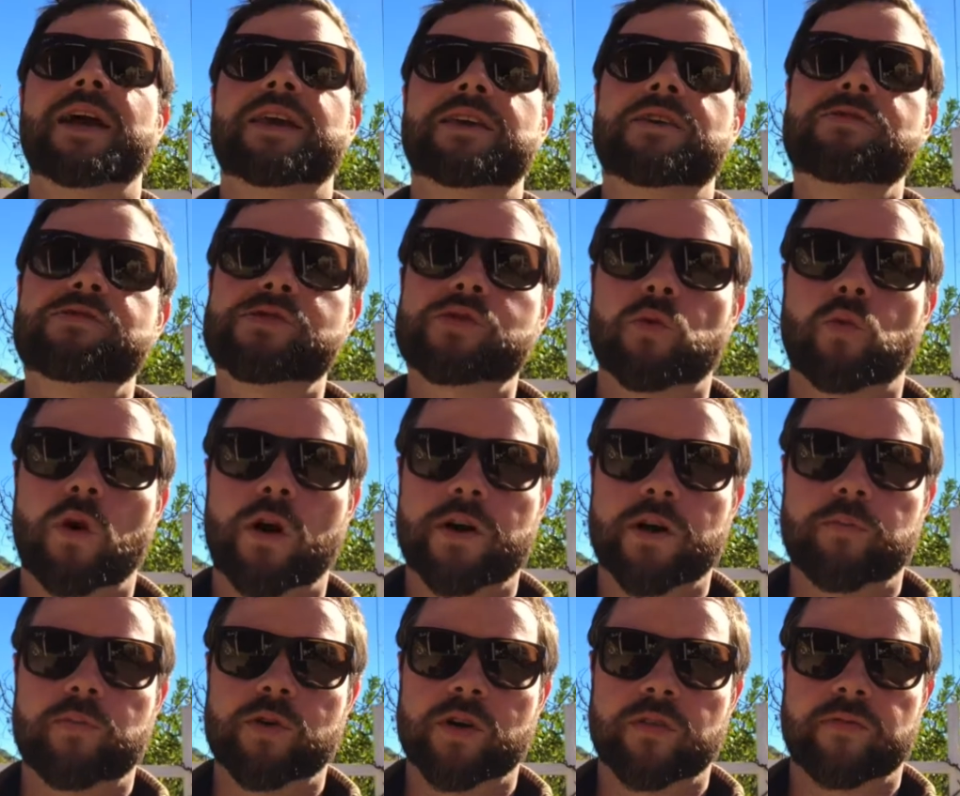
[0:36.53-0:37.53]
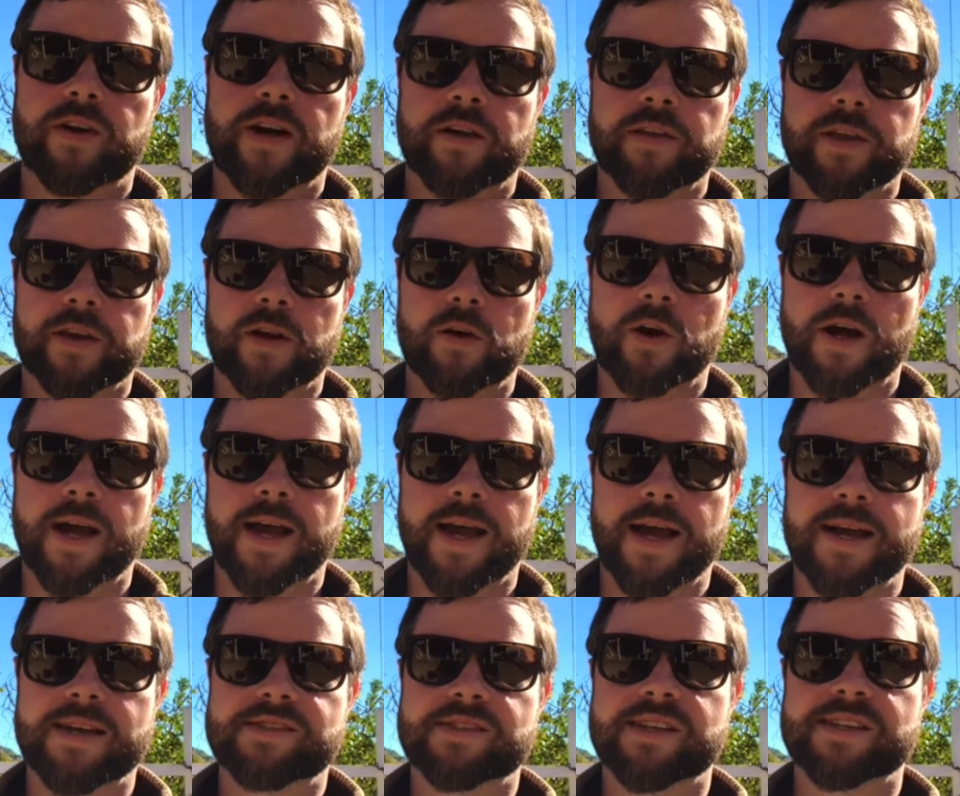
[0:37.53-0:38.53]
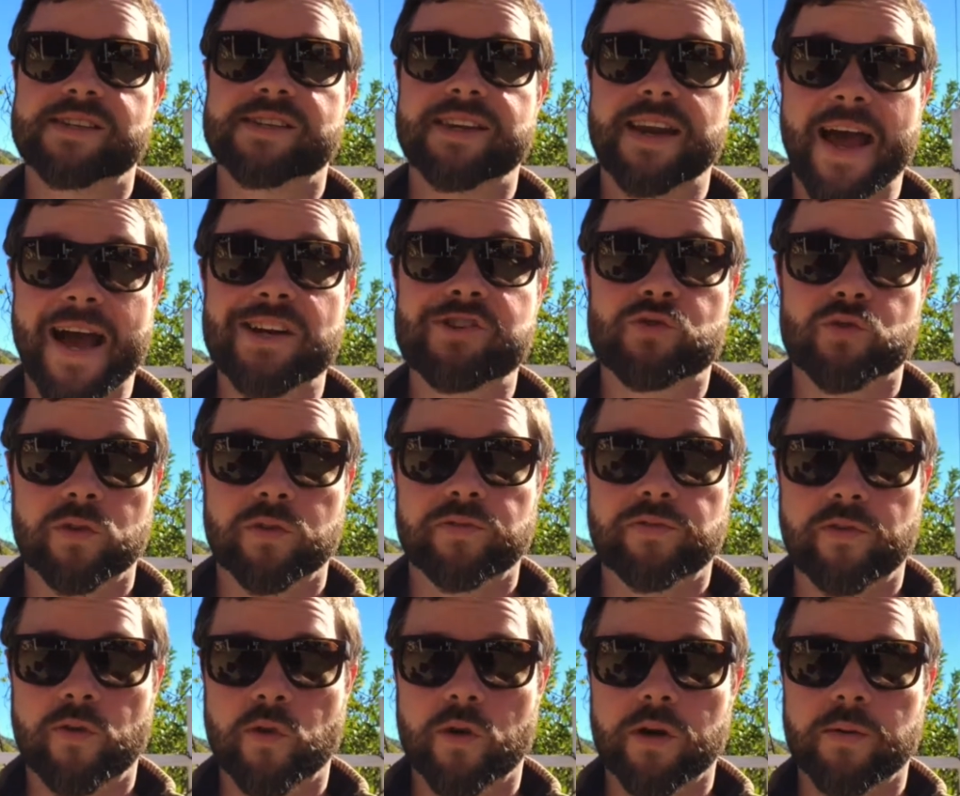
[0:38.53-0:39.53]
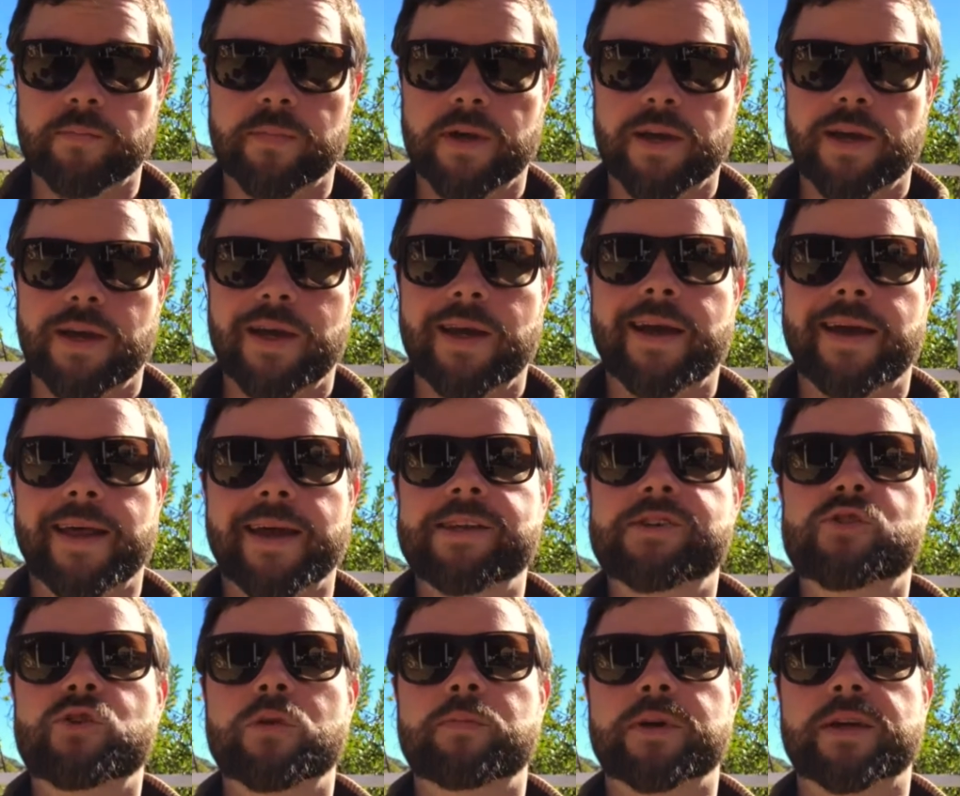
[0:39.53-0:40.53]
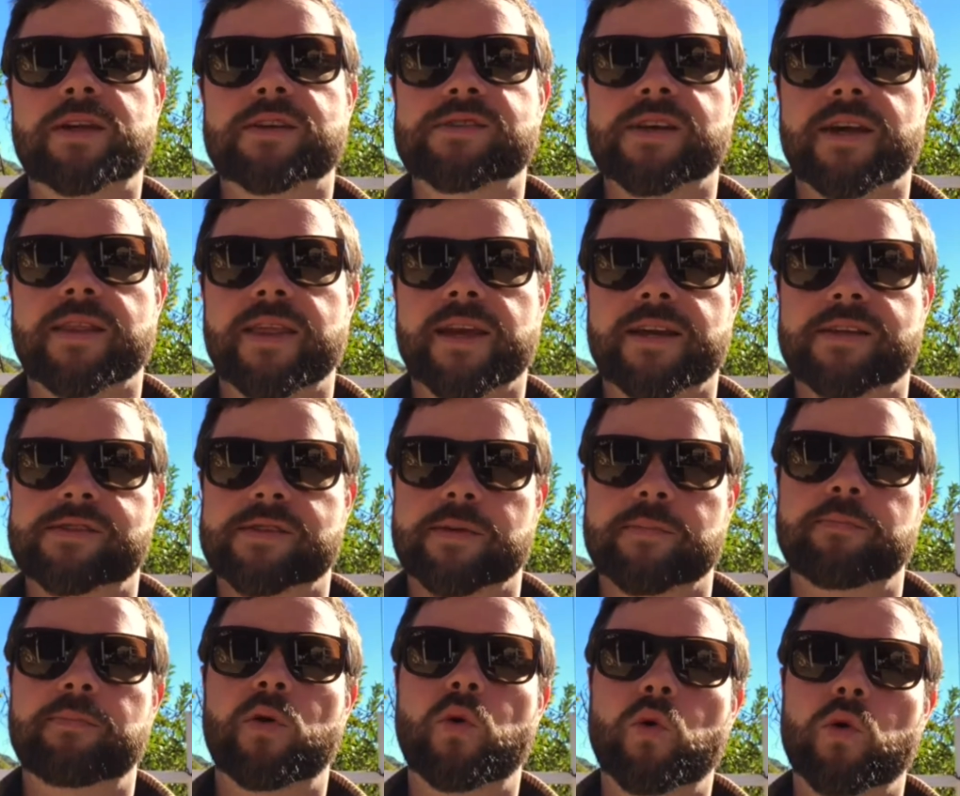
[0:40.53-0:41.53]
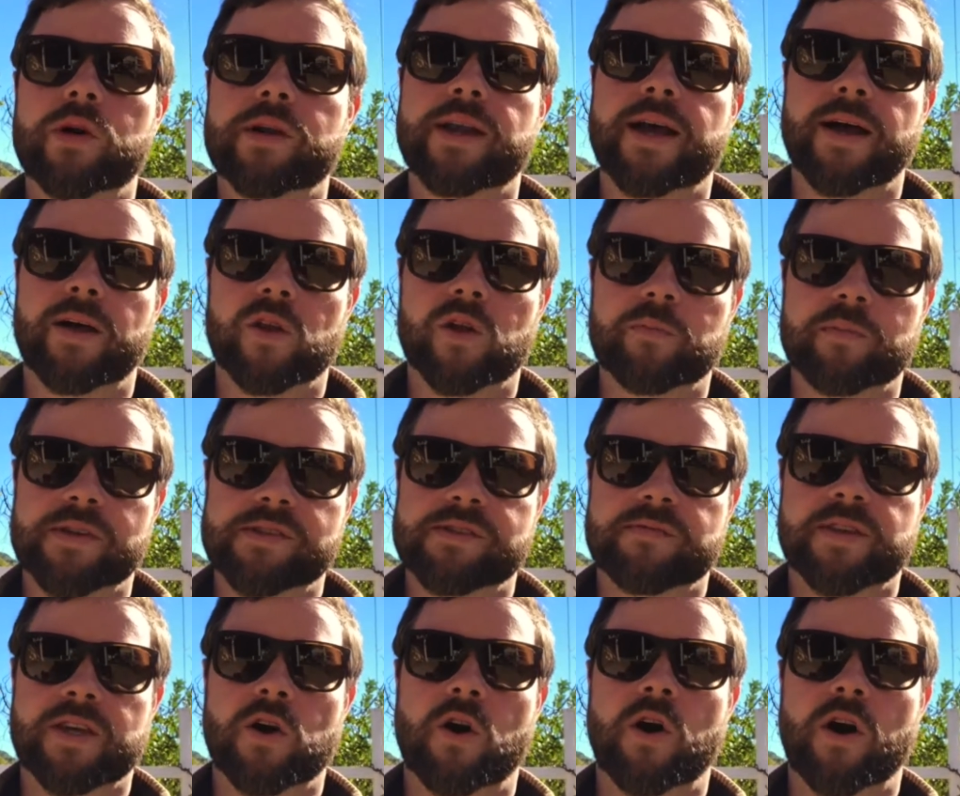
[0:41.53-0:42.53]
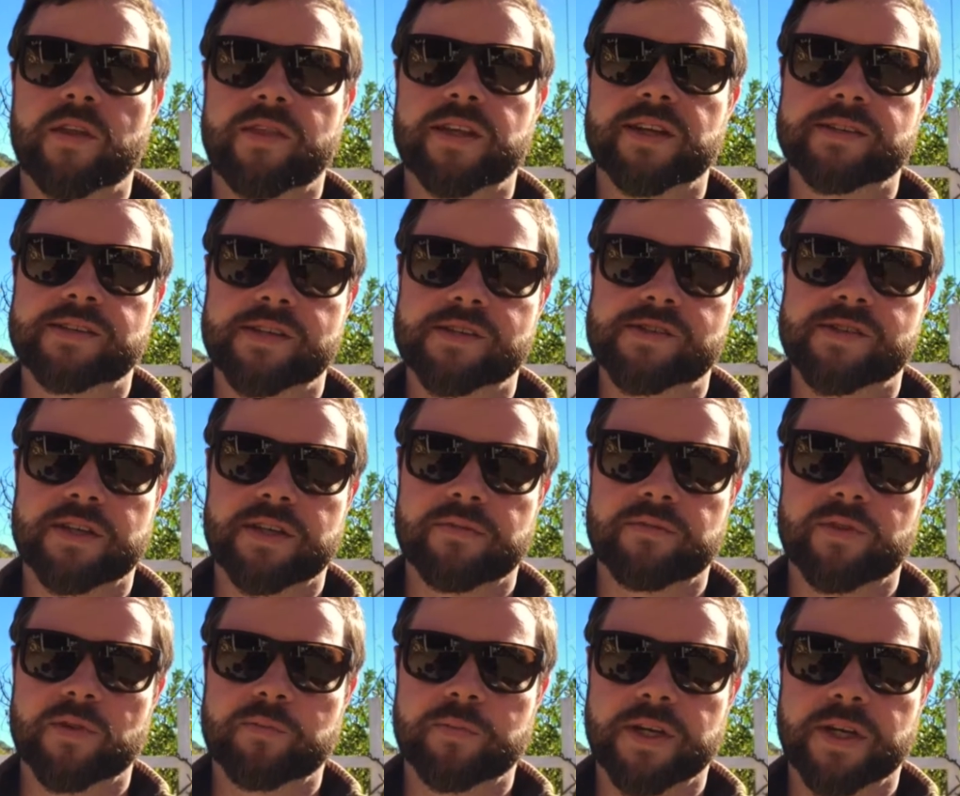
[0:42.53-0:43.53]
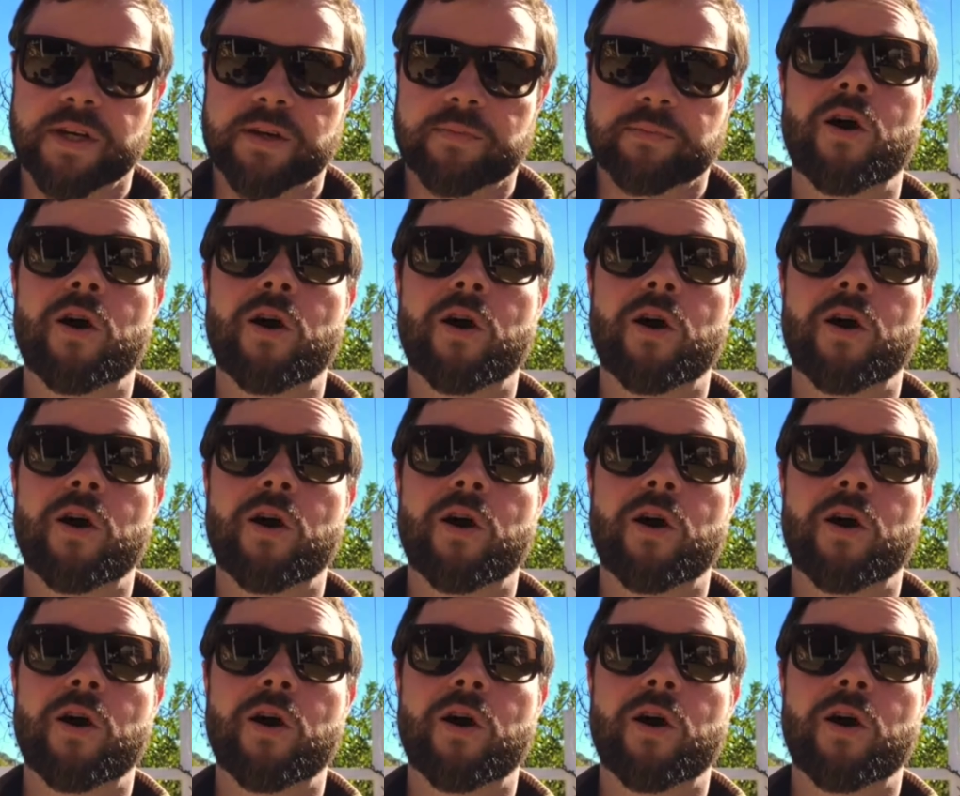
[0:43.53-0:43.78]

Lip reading: I use the water profile that Ojai has in its natural form, and I do it because I think it's an important element of the authenticity of the beer.